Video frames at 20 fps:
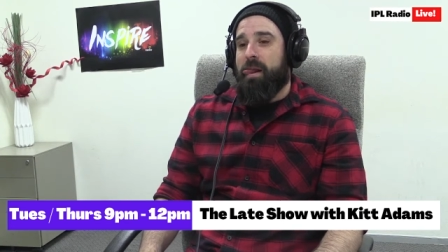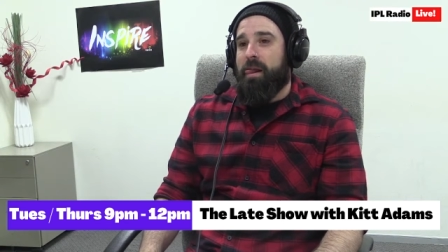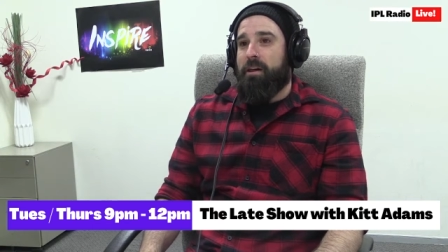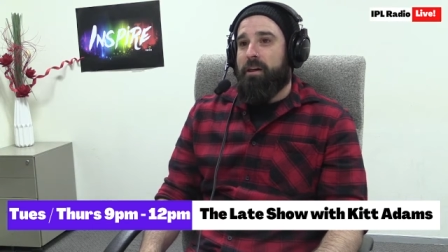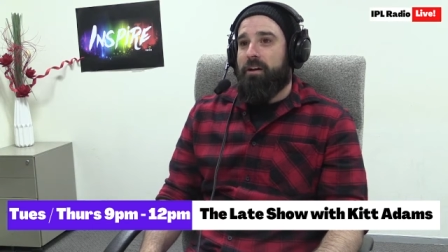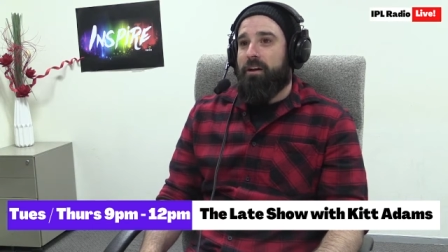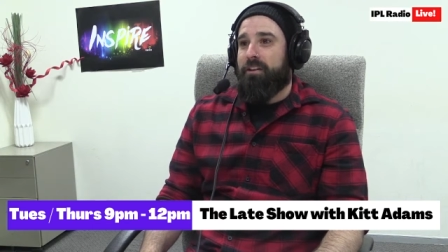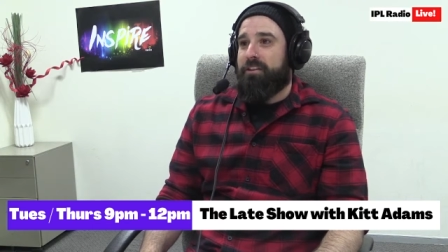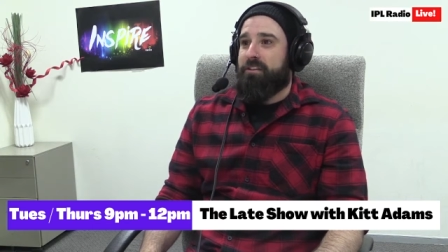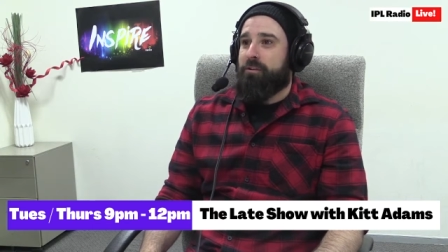I
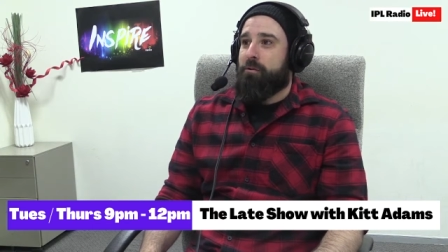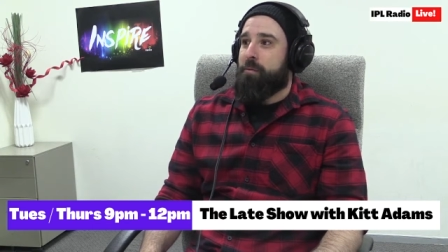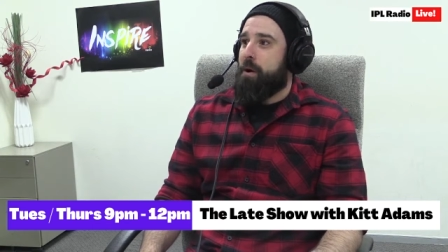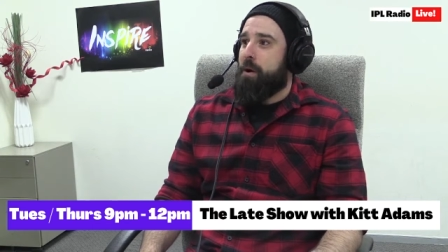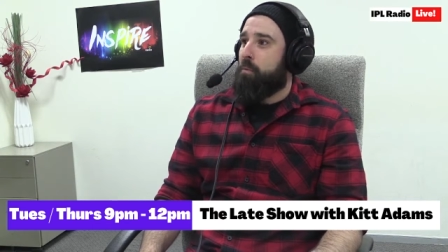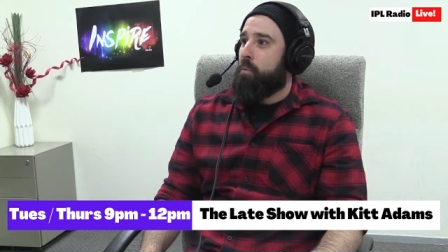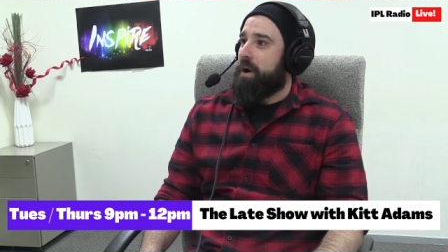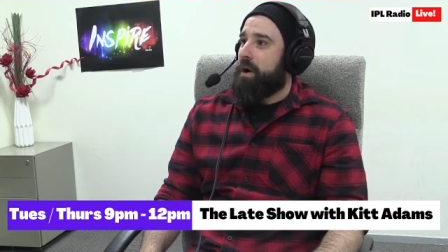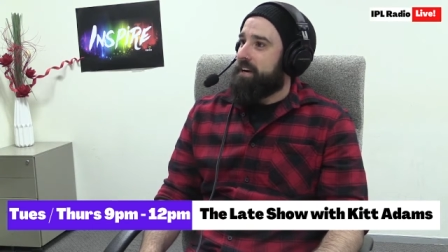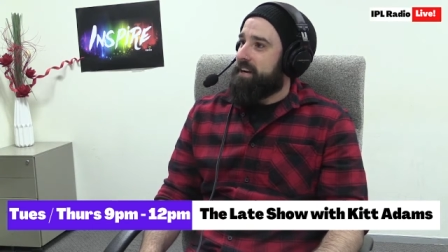think they're about
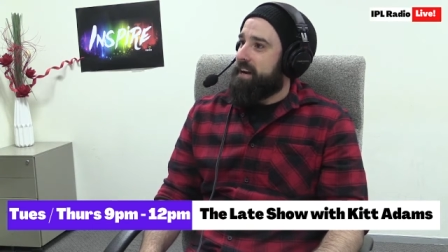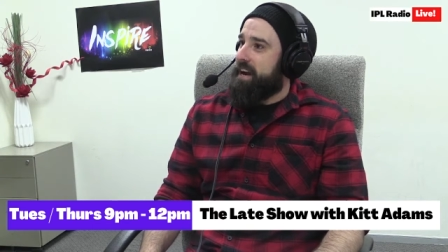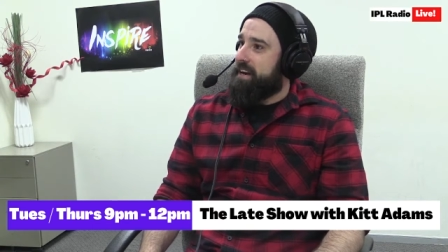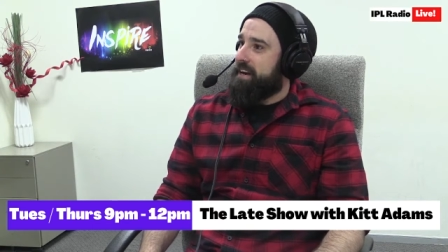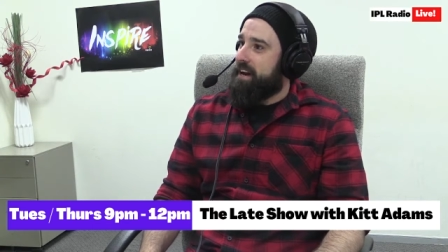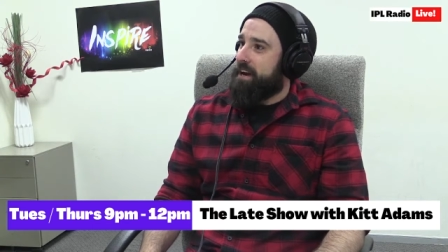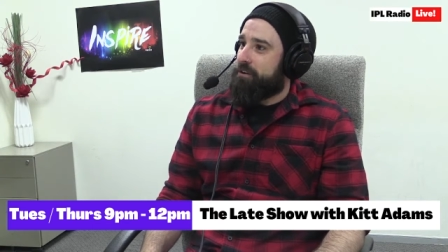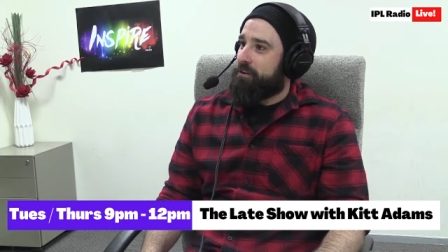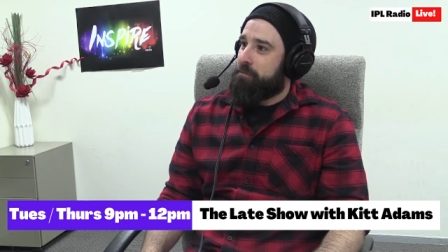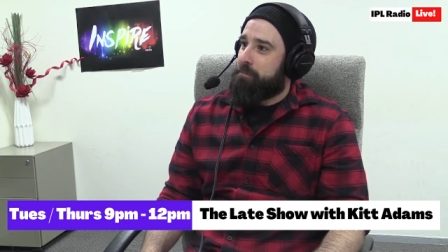1 in
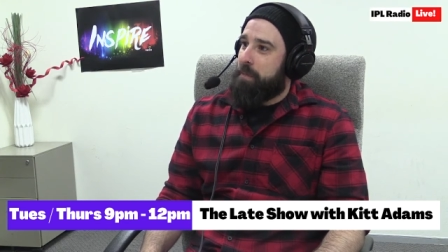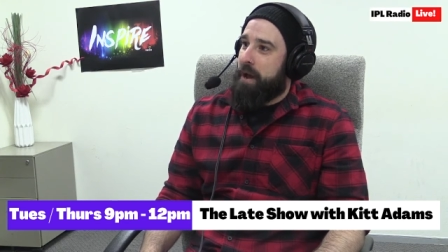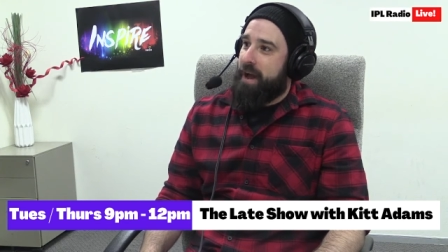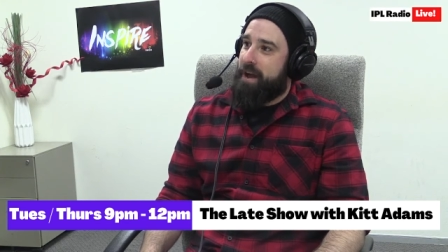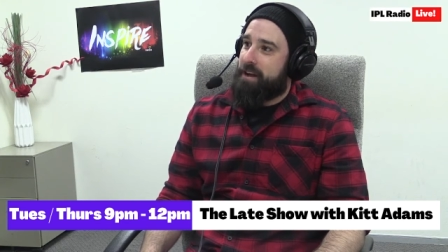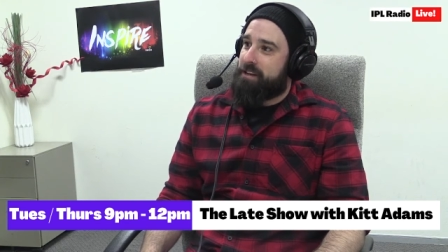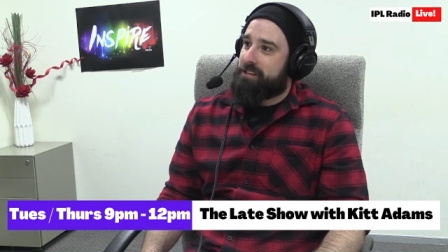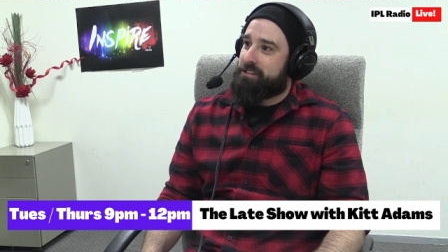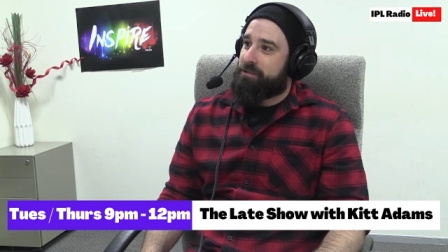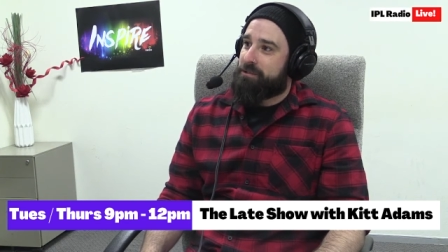800
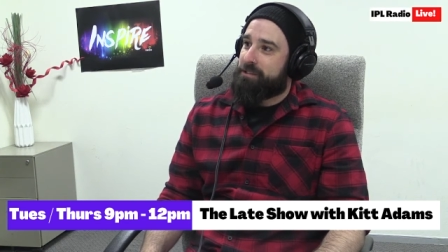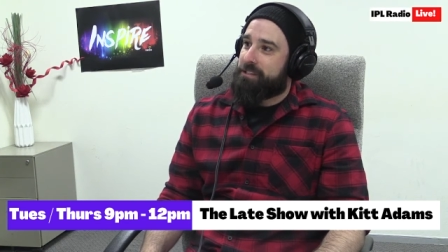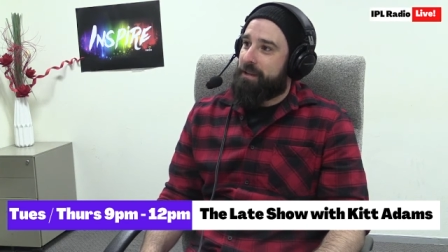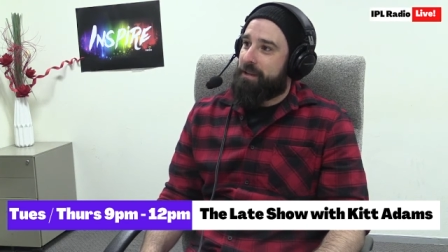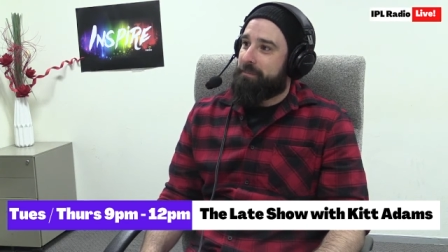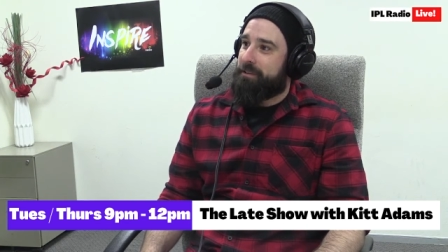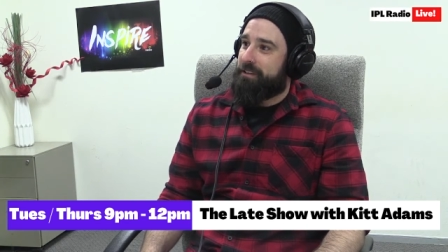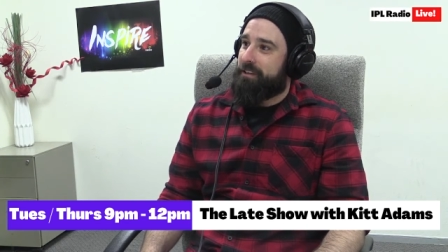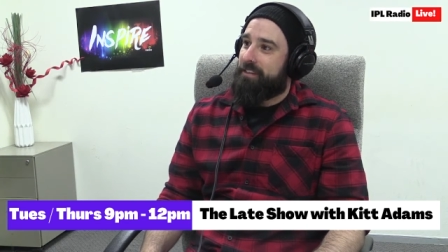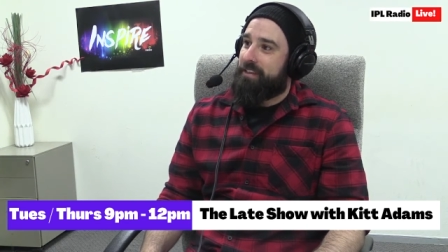packs or something
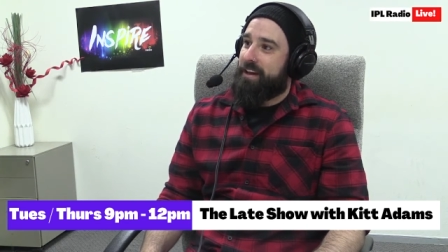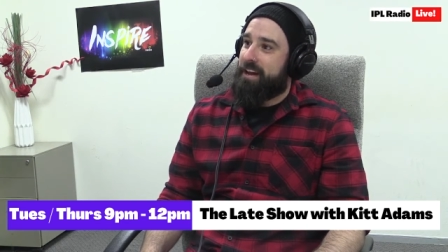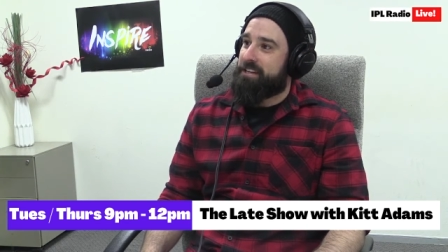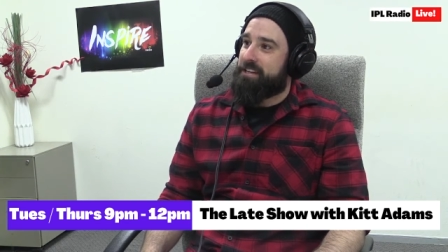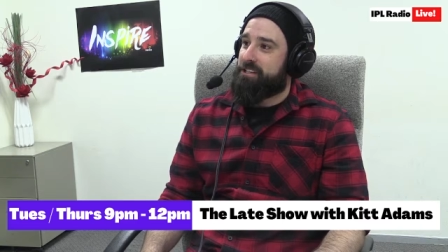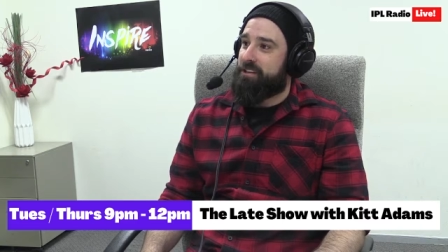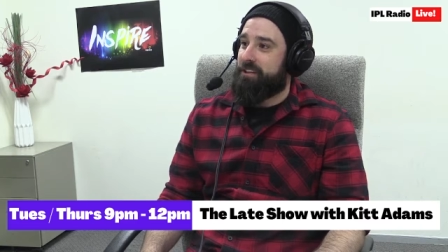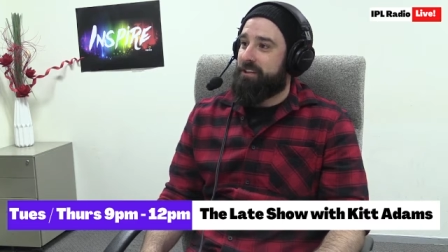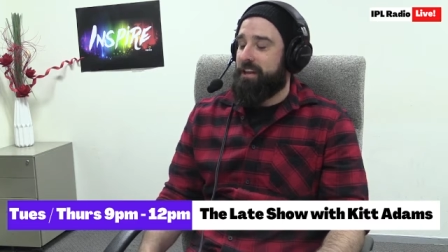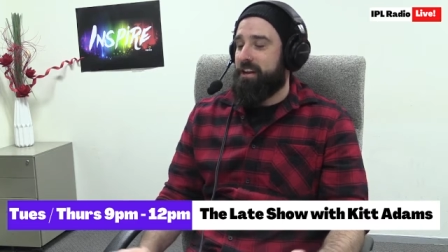like that.
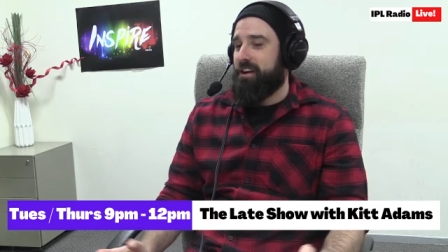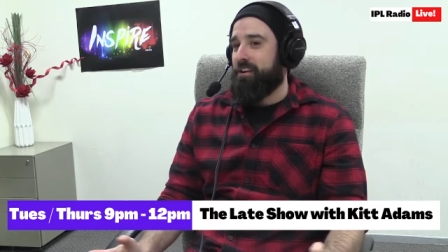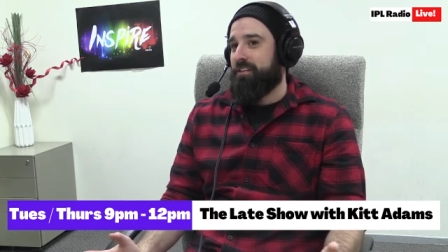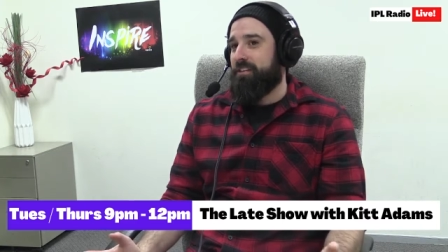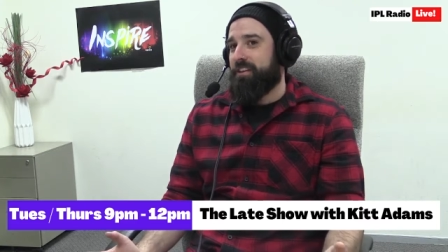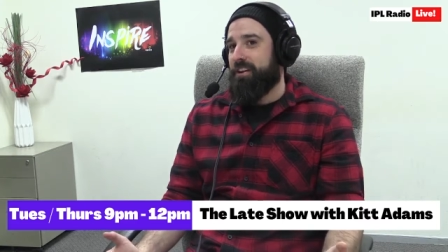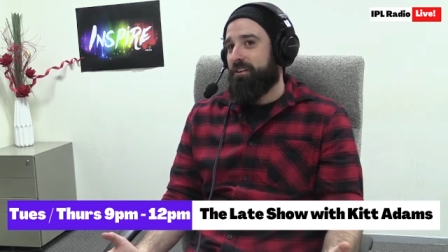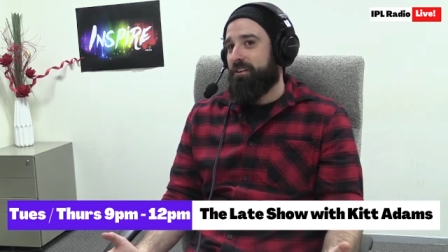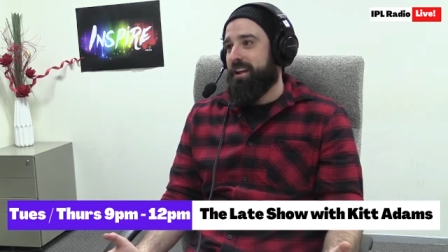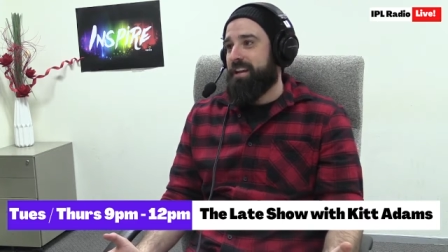So they're
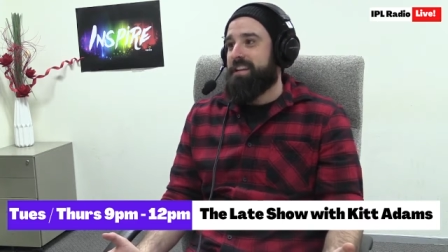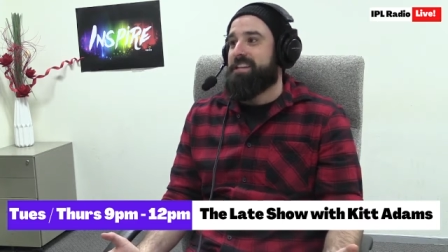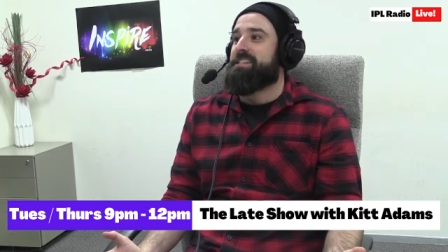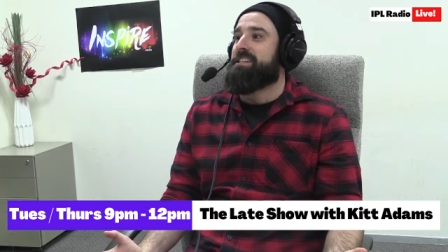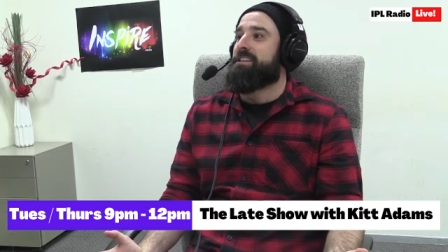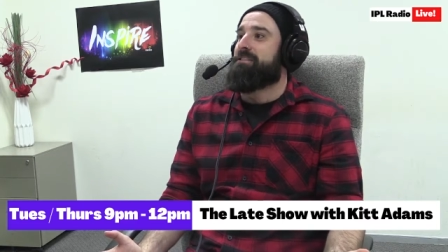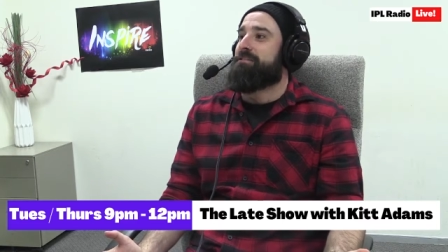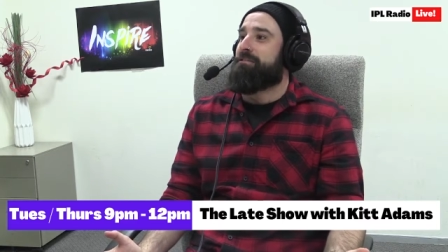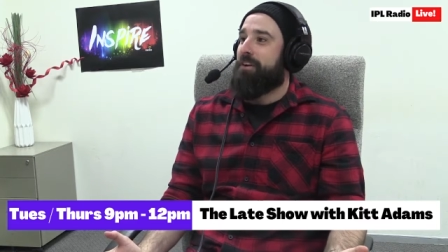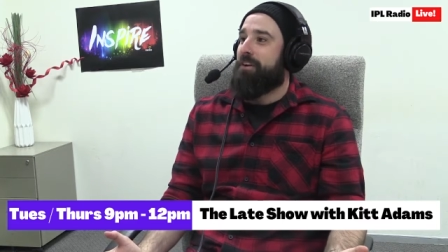not easy to
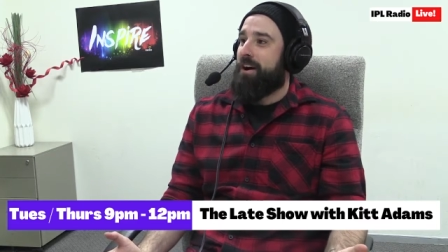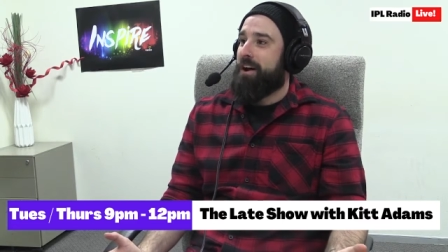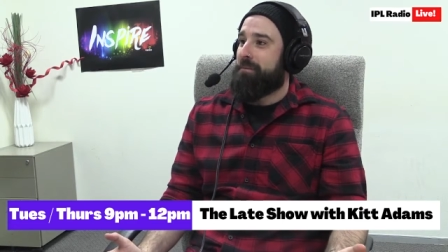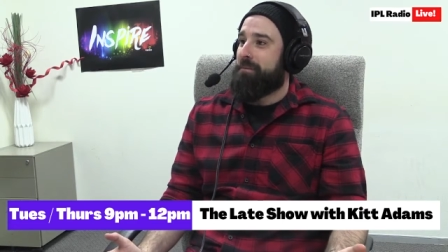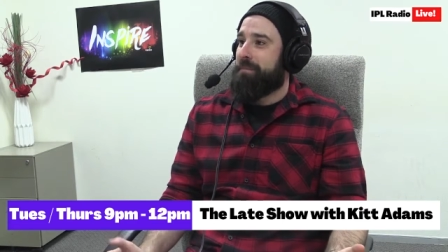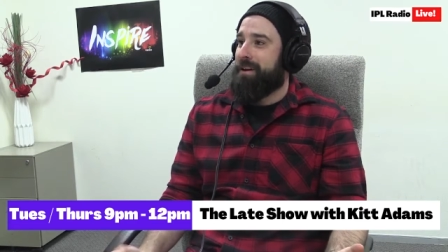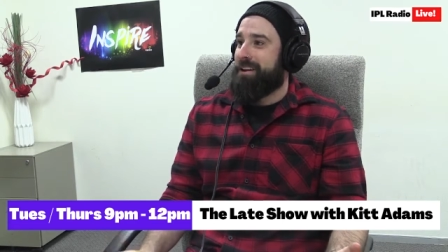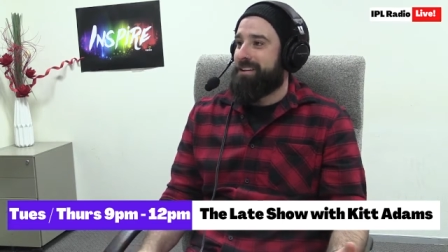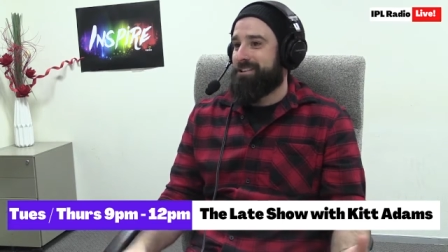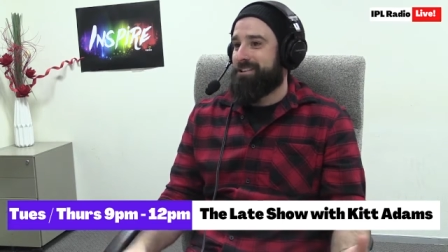find,
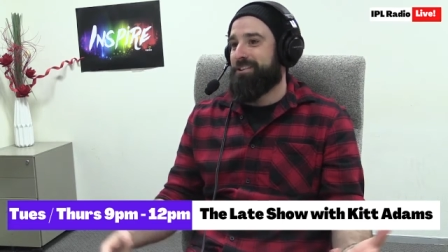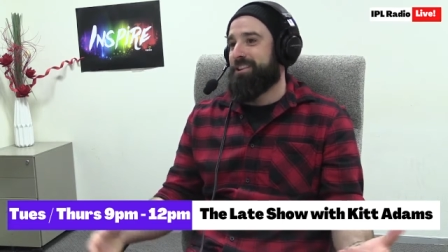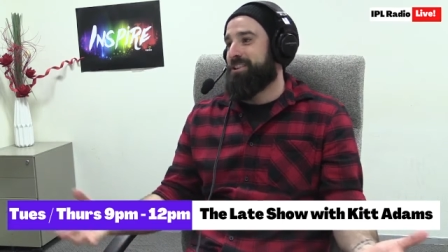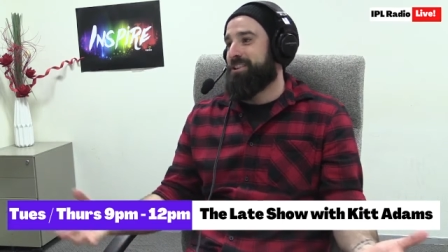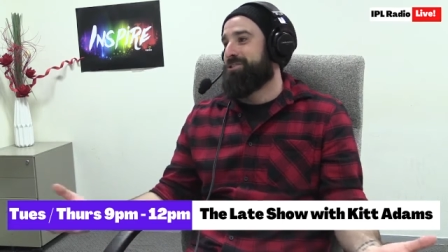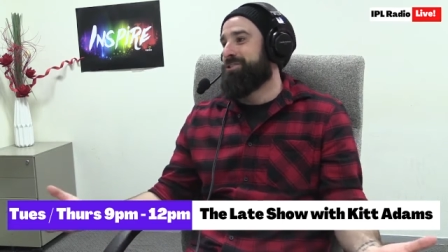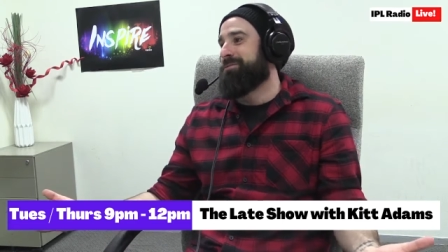but so they shouldn't be.